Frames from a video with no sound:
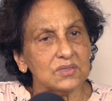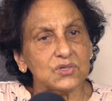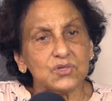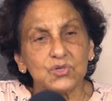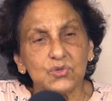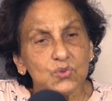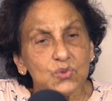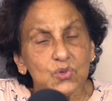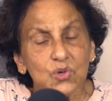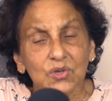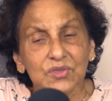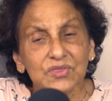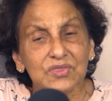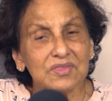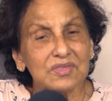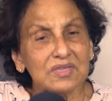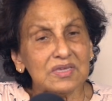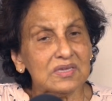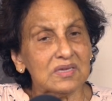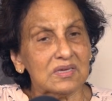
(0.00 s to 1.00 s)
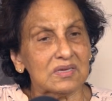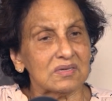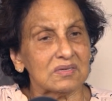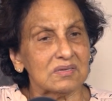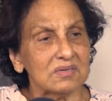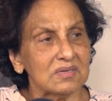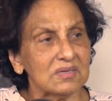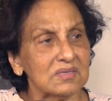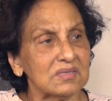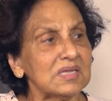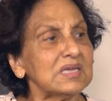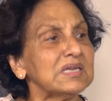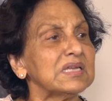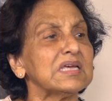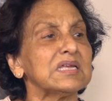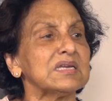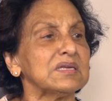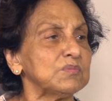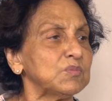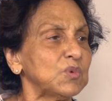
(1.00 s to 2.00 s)
Do not think that
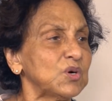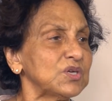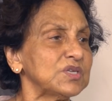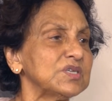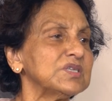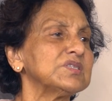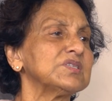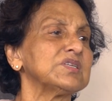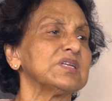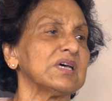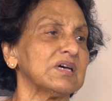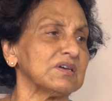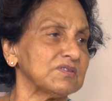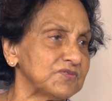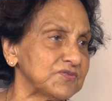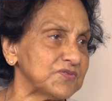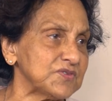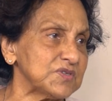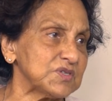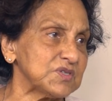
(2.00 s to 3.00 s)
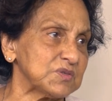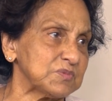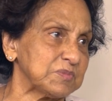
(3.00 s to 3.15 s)
anybody's life is